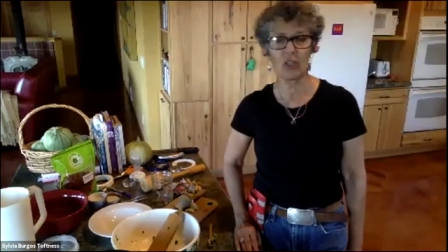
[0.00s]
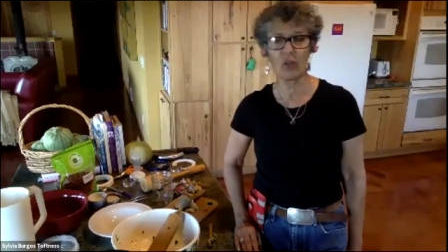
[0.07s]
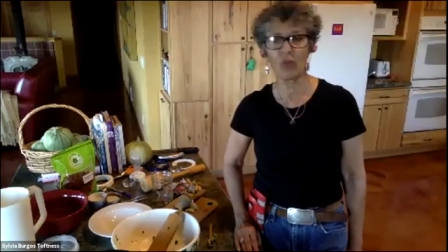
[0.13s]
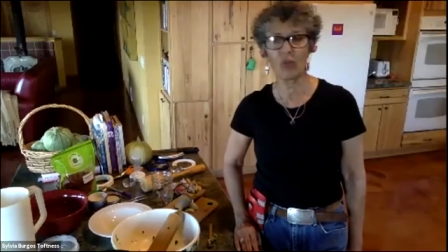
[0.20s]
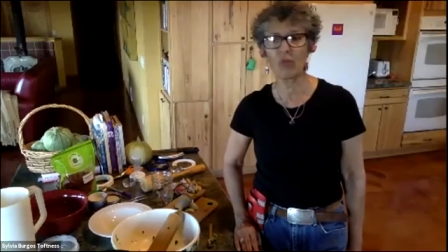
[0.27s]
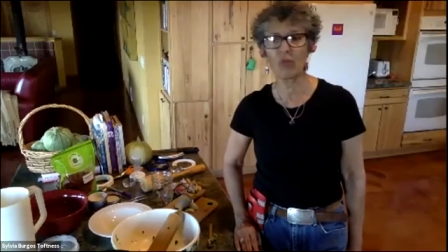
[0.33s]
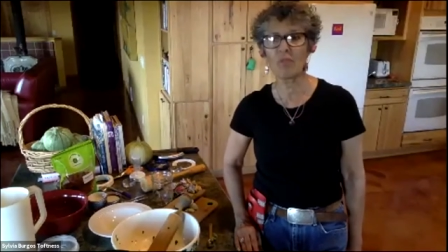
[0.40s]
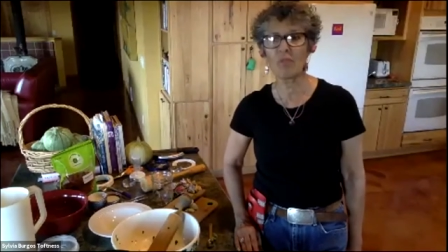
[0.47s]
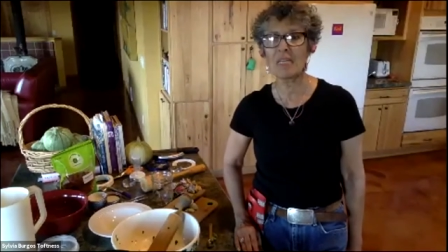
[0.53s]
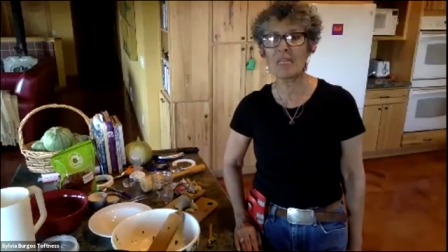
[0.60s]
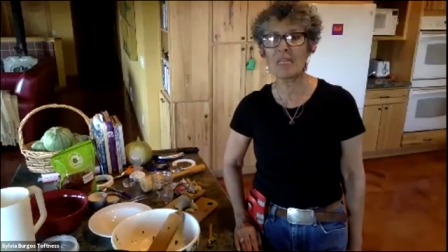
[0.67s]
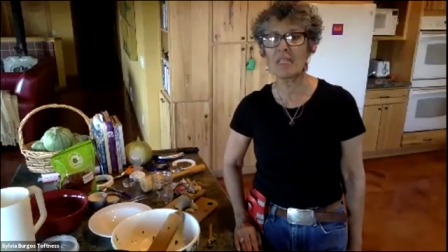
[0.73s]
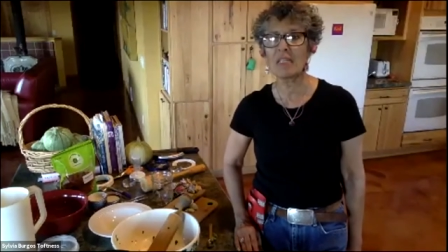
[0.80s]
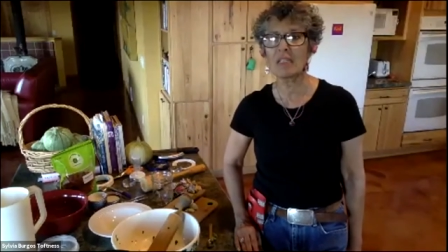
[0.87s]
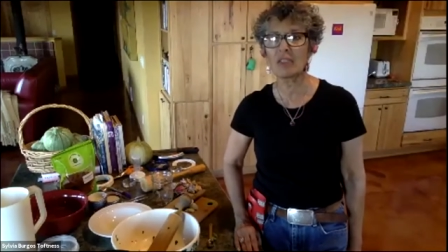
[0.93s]
or
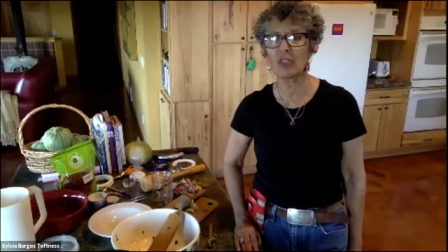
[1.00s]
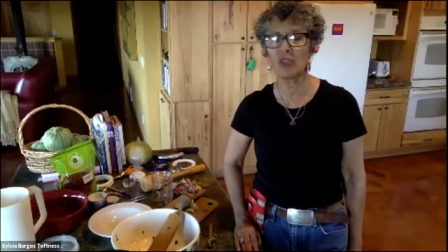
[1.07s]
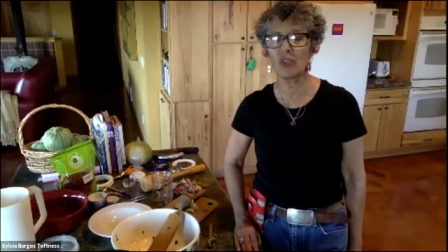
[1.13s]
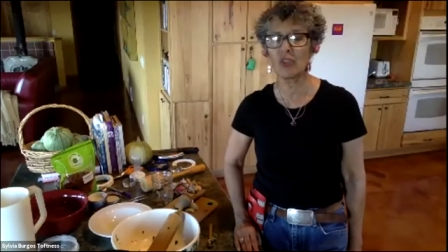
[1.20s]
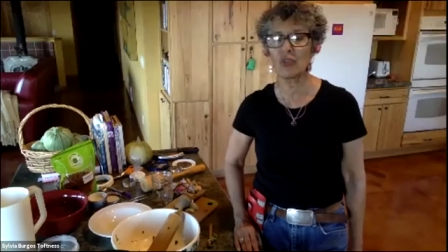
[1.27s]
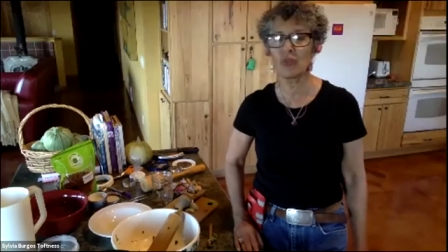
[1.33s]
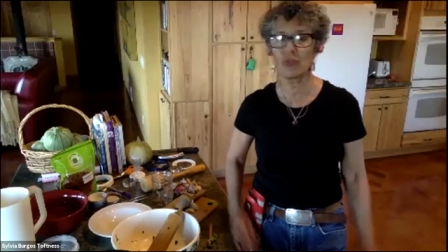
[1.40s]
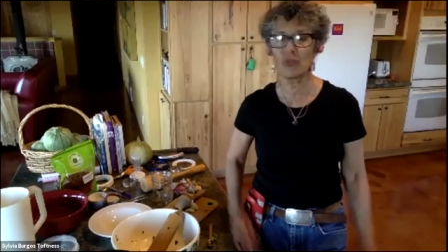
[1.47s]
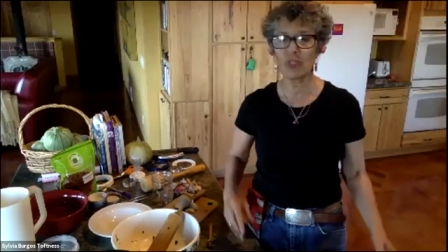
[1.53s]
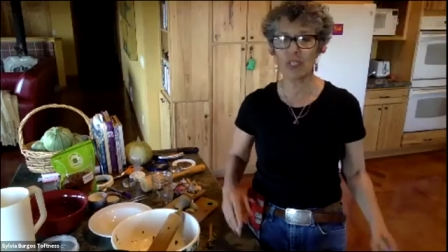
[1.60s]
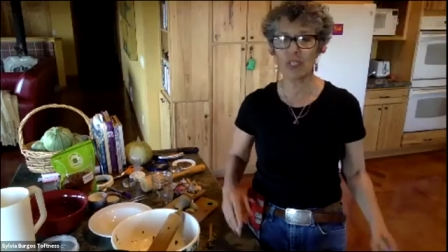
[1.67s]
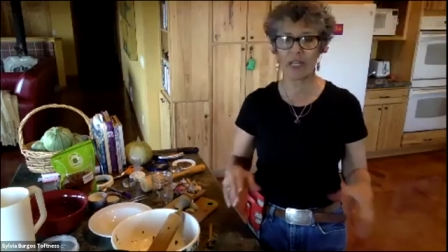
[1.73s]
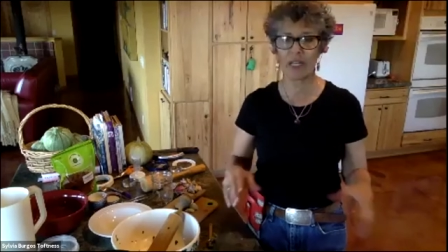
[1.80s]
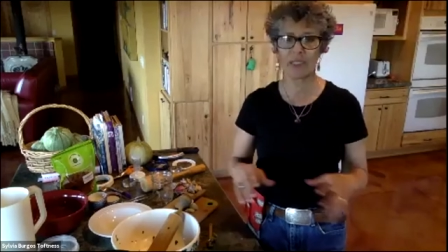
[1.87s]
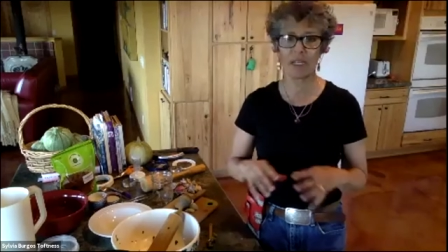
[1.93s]
mean to use
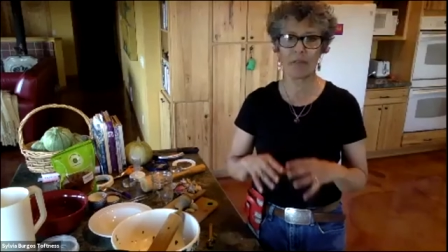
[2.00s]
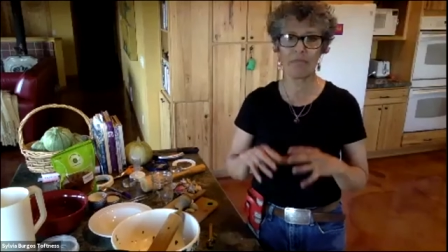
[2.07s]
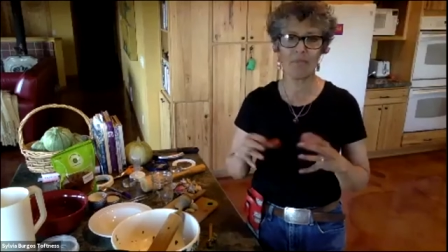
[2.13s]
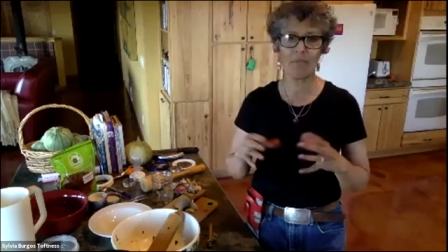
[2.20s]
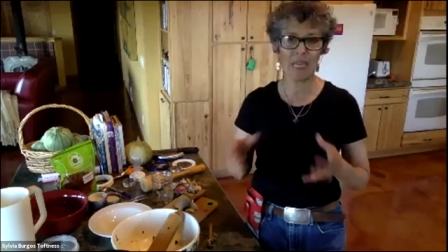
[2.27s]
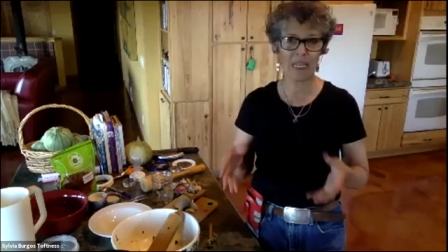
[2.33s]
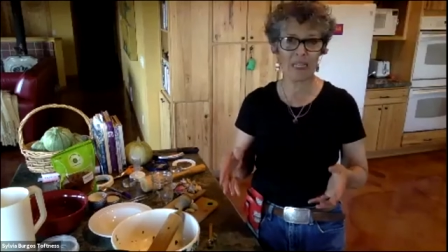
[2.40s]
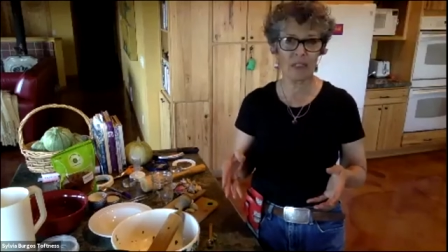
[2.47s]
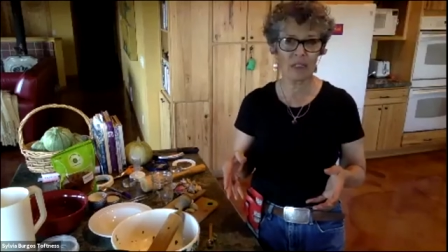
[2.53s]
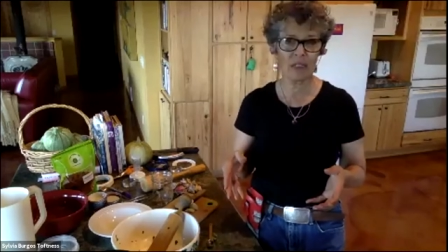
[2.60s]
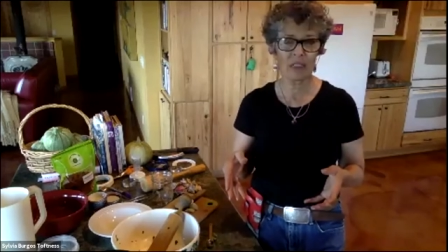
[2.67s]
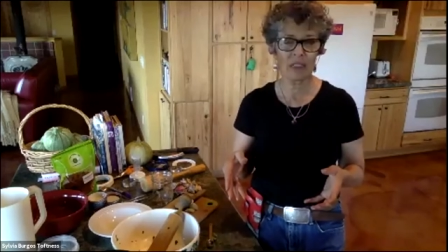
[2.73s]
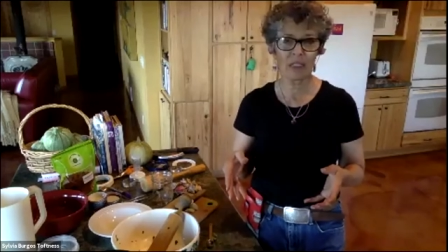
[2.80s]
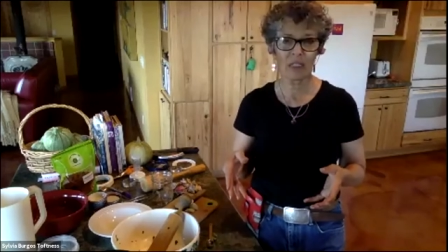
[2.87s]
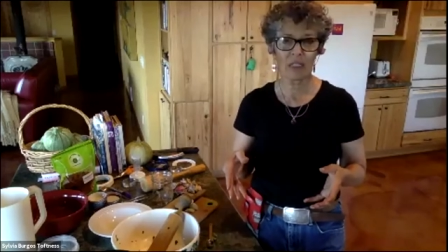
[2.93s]
as a main
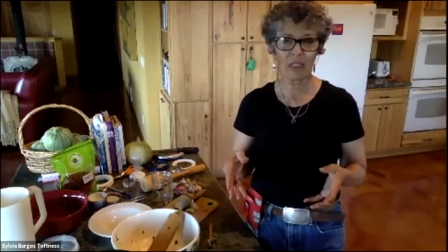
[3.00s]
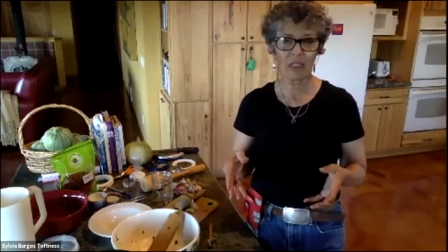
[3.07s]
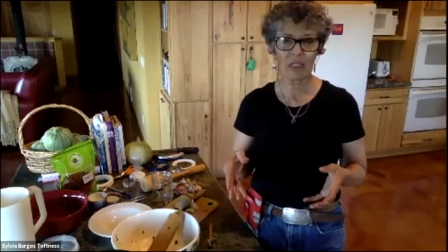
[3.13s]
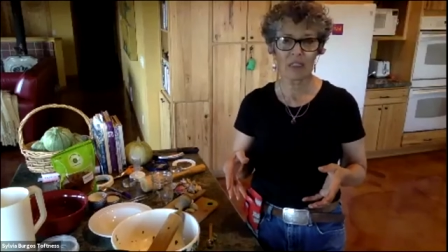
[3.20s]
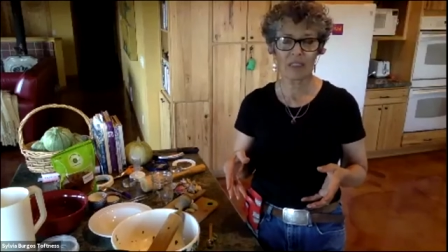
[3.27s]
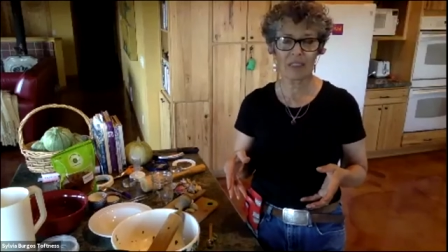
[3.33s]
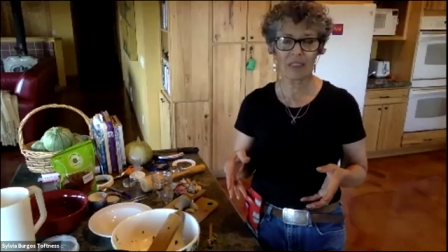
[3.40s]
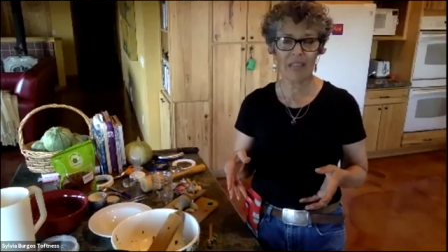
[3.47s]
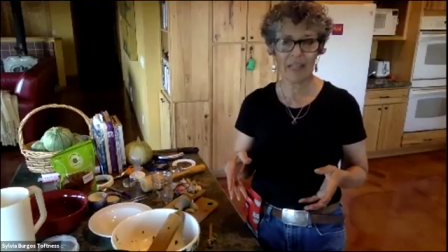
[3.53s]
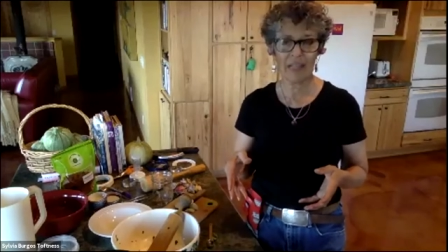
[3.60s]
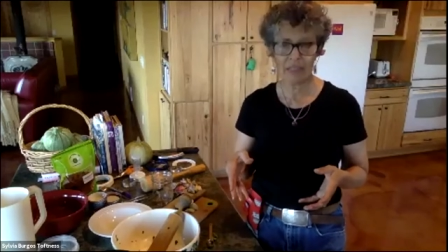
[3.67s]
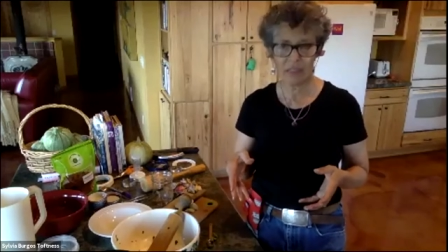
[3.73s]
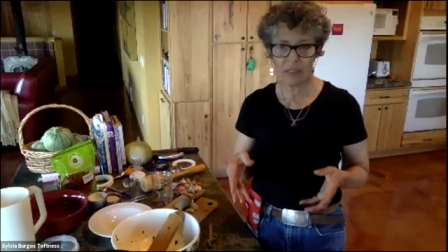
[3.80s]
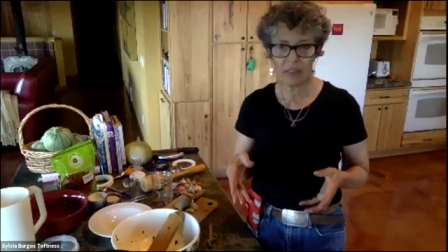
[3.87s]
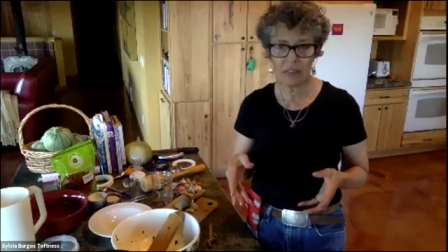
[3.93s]

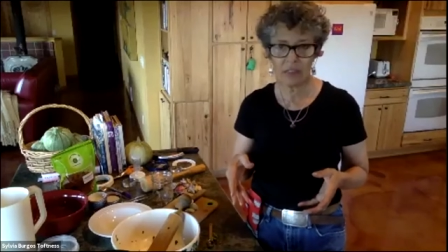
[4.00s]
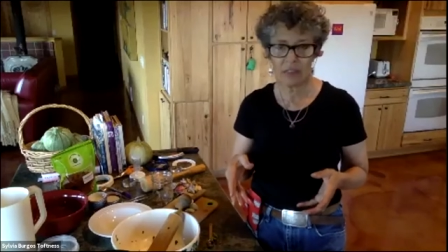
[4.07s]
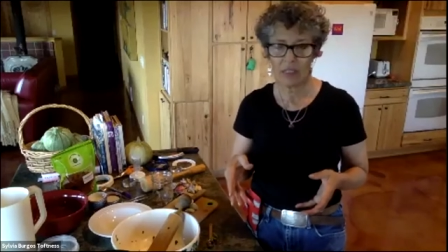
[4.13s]
salad,